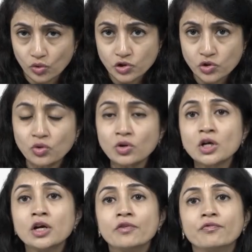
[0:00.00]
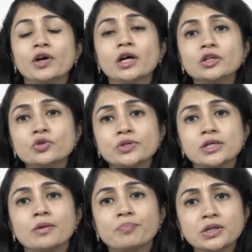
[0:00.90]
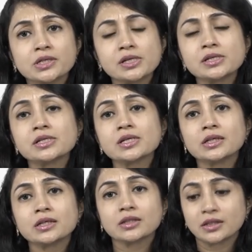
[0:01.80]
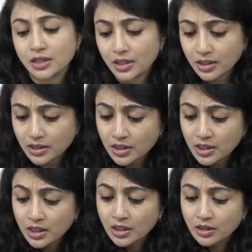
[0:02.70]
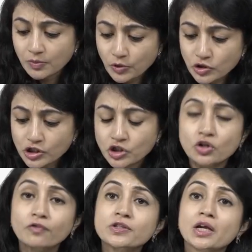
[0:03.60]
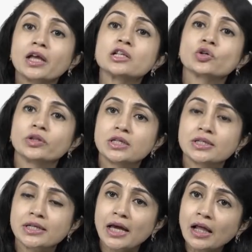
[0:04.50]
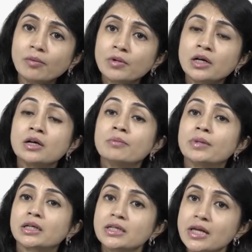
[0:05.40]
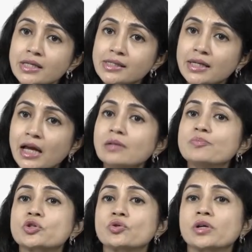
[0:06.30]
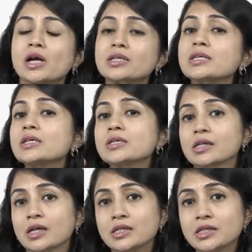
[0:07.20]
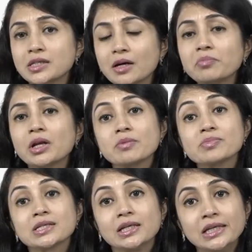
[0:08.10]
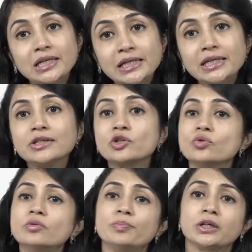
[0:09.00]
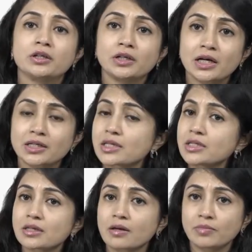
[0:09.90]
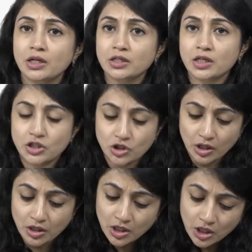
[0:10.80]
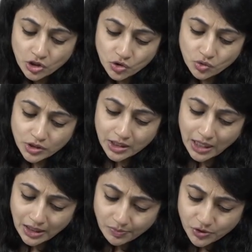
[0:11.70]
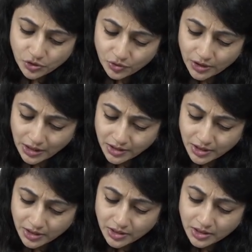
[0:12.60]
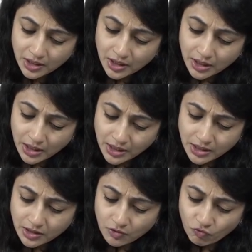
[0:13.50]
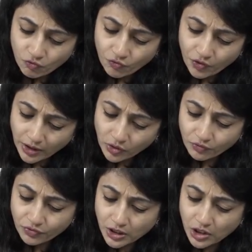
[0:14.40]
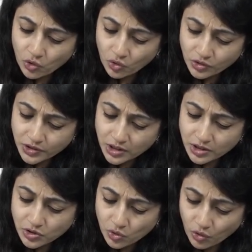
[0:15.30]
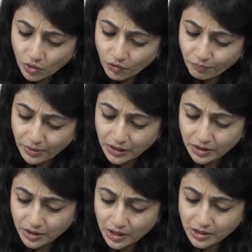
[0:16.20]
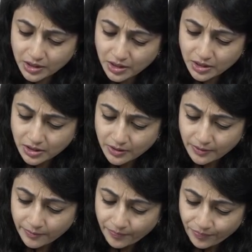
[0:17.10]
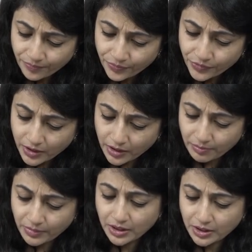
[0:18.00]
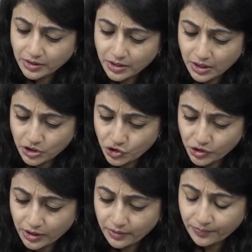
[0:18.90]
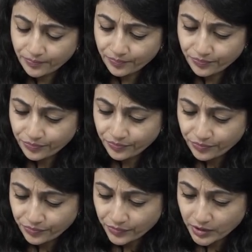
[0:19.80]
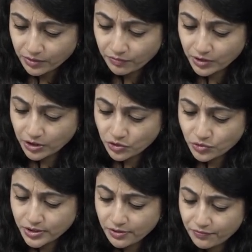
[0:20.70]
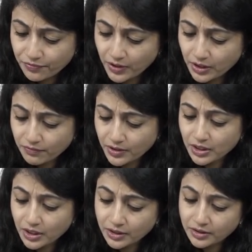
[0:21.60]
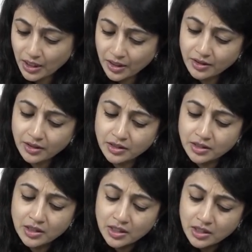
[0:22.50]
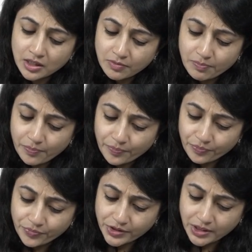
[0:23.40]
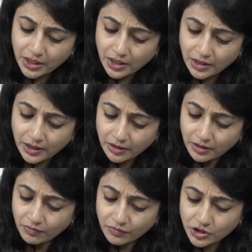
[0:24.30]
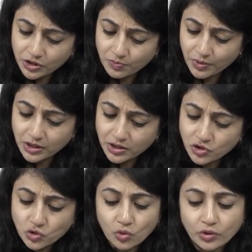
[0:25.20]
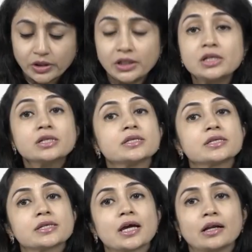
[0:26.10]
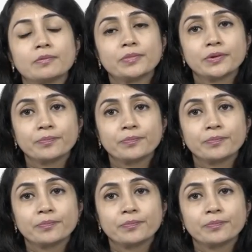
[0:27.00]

also, where you see a persistent thickened deposition of scales on the scalp. But yes, scalp psoriasis can sometimes lead to pityriasis emmentacea. So scalp psoriasis is one of the causes of pityriasis emmentacea, where you see very, very adherent scaling which is present on the scalp.